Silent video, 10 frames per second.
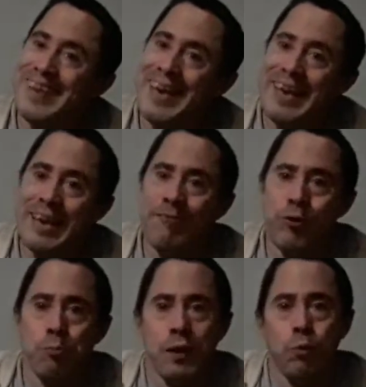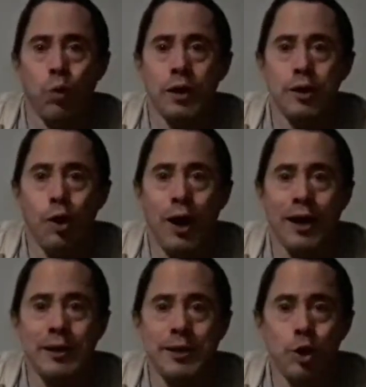If you men want to know how
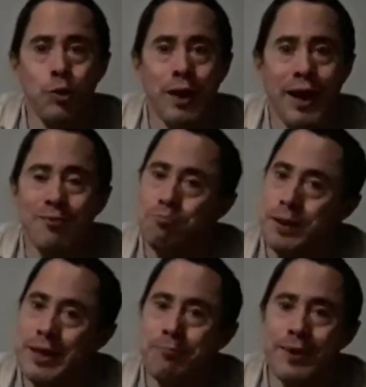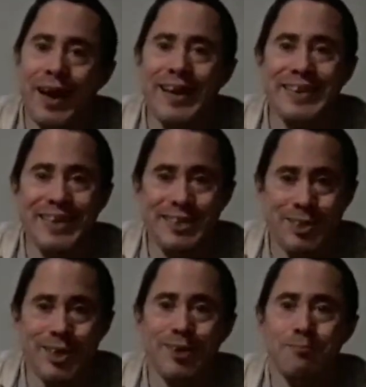to do that, believe me, I can teach you.